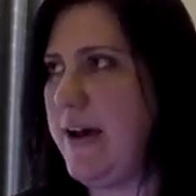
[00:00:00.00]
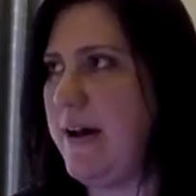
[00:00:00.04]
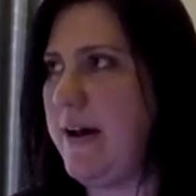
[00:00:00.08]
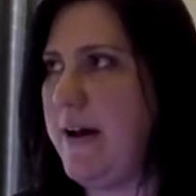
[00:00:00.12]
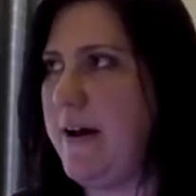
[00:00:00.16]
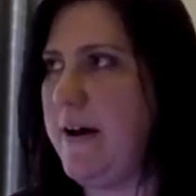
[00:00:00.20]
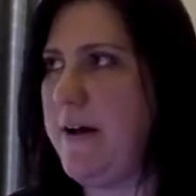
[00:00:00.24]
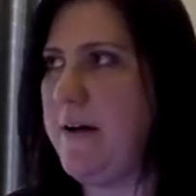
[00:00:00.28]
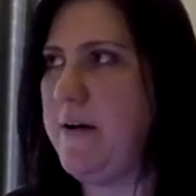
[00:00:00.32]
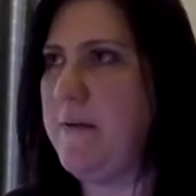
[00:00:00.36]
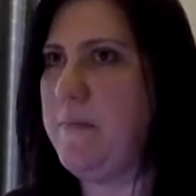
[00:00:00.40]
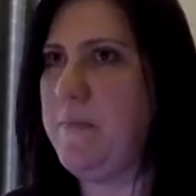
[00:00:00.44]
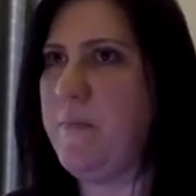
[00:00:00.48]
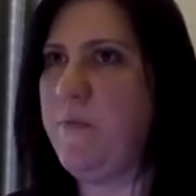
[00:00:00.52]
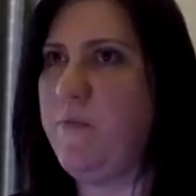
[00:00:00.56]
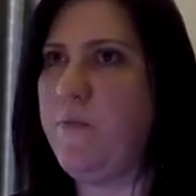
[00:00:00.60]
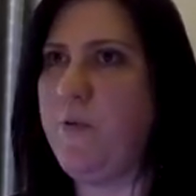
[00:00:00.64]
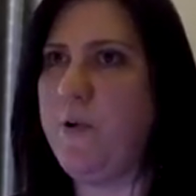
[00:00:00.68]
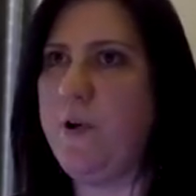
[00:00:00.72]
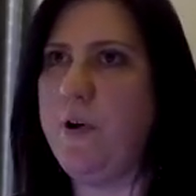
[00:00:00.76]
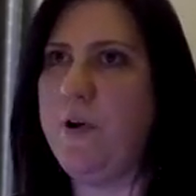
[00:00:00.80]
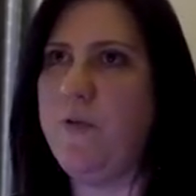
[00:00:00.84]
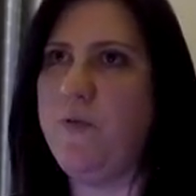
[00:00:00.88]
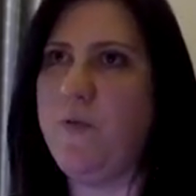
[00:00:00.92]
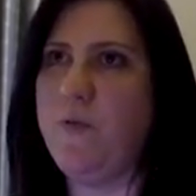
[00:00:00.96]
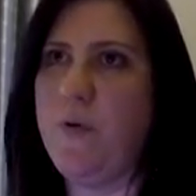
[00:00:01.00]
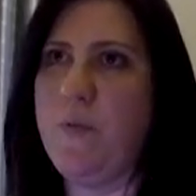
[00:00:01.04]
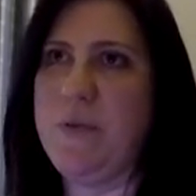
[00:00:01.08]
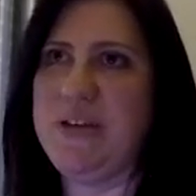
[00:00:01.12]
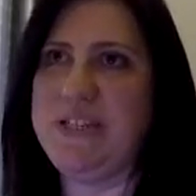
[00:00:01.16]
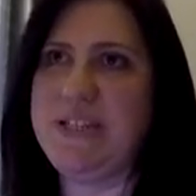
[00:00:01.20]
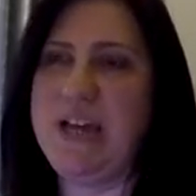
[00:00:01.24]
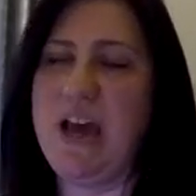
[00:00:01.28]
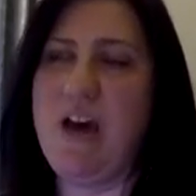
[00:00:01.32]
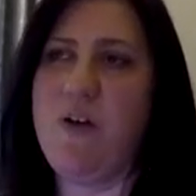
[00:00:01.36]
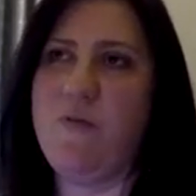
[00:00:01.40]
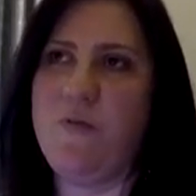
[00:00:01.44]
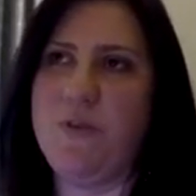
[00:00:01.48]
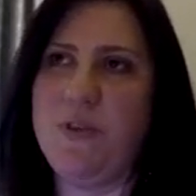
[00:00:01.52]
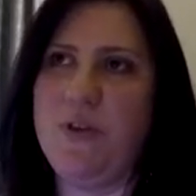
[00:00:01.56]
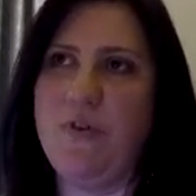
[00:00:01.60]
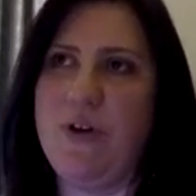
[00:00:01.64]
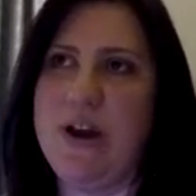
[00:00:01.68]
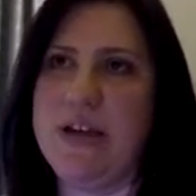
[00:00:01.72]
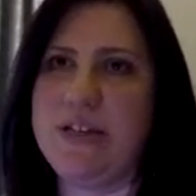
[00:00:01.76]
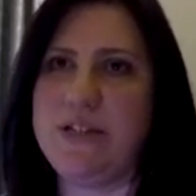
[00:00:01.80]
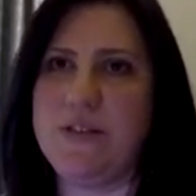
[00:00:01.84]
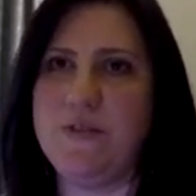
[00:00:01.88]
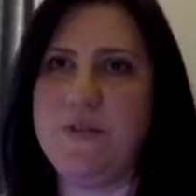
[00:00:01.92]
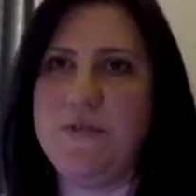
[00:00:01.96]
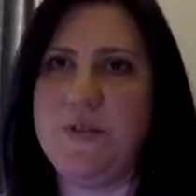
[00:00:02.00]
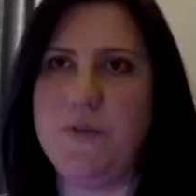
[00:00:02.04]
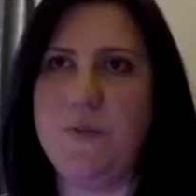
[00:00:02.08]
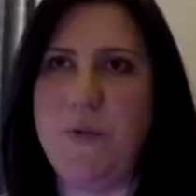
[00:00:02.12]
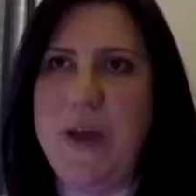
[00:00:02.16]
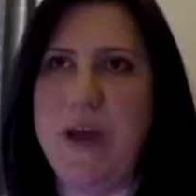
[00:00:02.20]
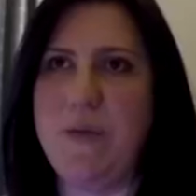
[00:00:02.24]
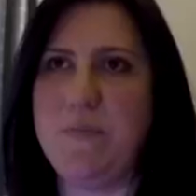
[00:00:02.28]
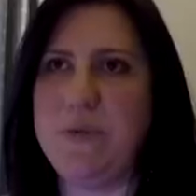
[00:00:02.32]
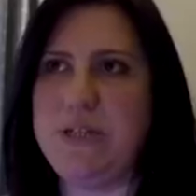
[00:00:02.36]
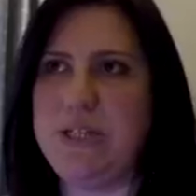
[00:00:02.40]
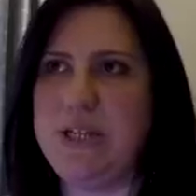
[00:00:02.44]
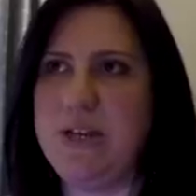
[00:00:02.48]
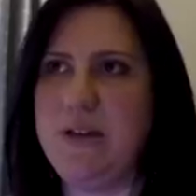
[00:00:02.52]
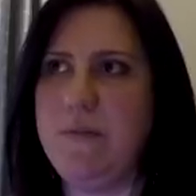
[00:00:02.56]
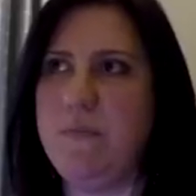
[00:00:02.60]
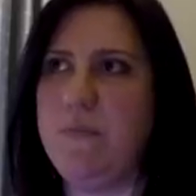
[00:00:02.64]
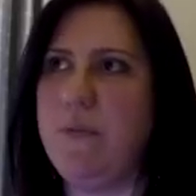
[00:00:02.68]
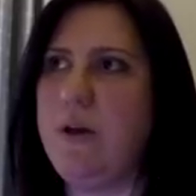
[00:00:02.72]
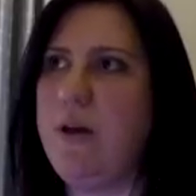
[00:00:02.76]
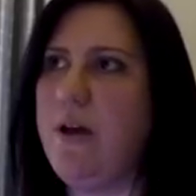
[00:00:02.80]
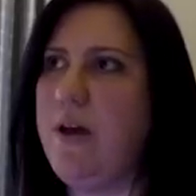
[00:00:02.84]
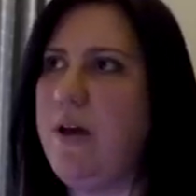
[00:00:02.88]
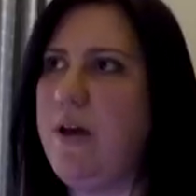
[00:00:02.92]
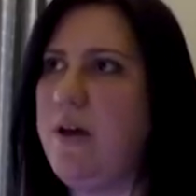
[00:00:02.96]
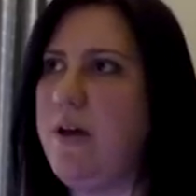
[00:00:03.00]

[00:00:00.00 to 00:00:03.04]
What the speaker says: For myself and the rest of the web team,